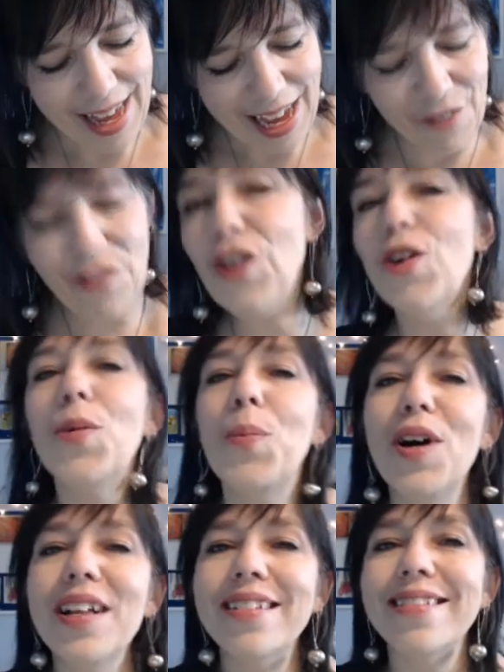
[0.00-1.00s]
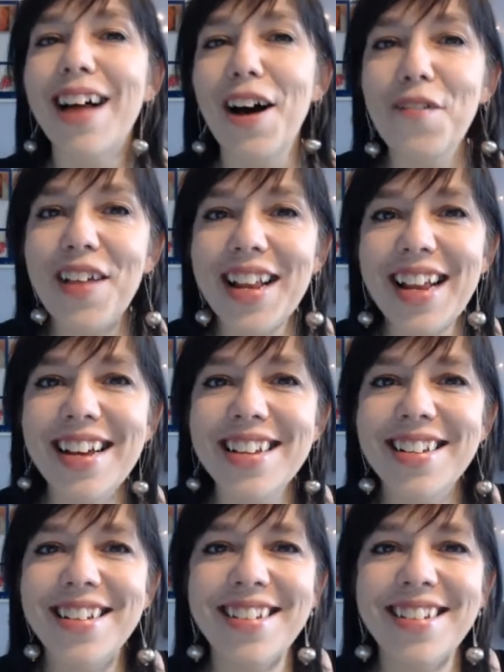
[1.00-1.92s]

If you put love in it,